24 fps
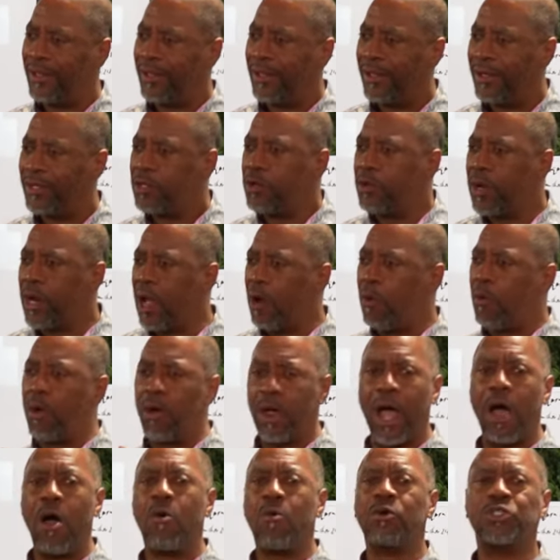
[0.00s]
Do what I want. I
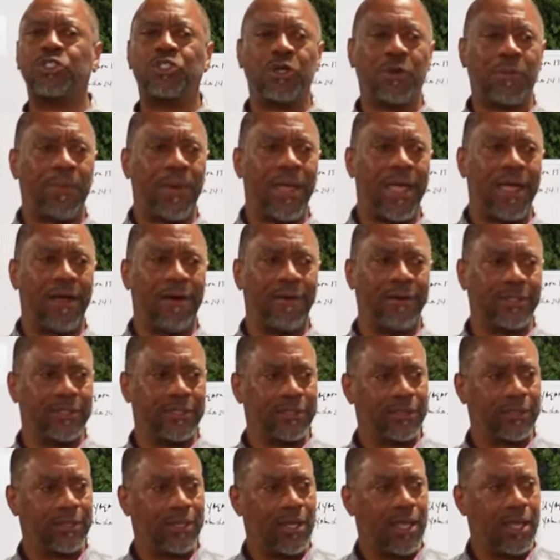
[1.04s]
don't want you to parry.
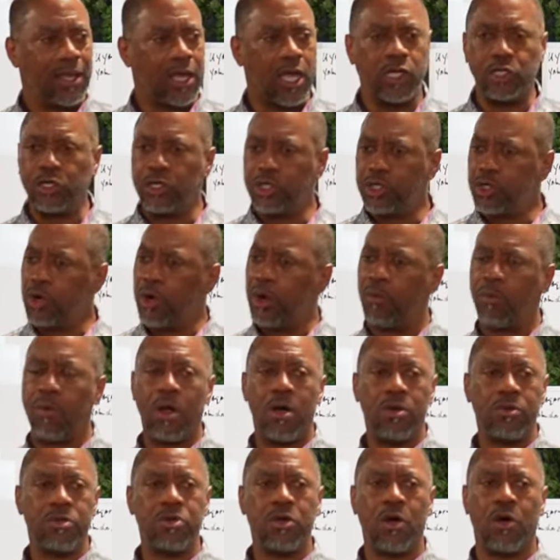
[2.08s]
Because you do it
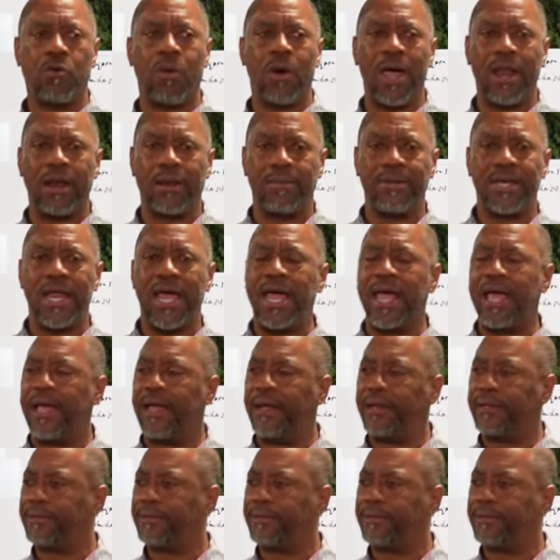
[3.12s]
wrong, you're going to wind up dying.